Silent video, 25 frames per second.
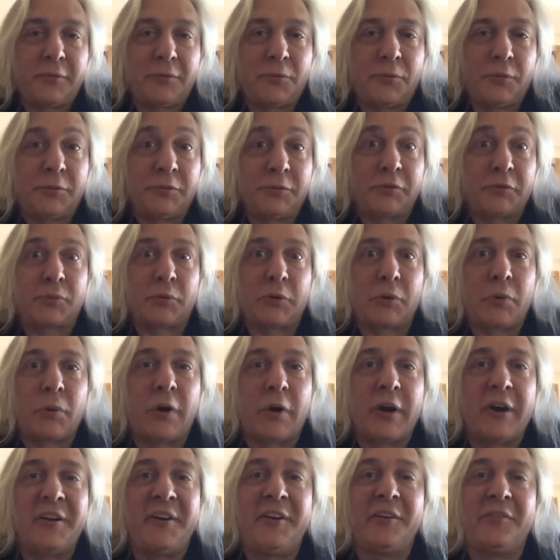what was
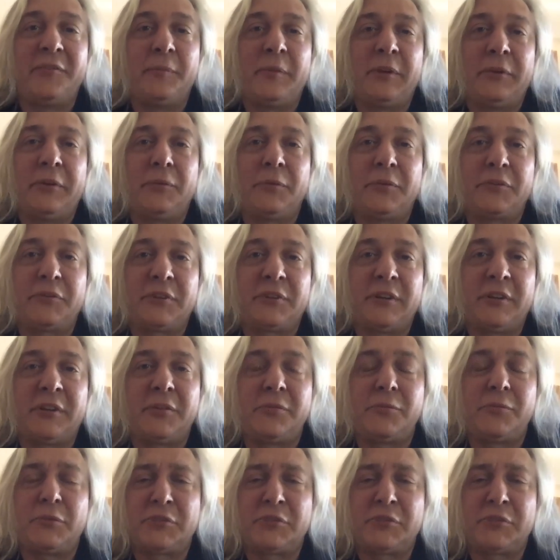required of me was a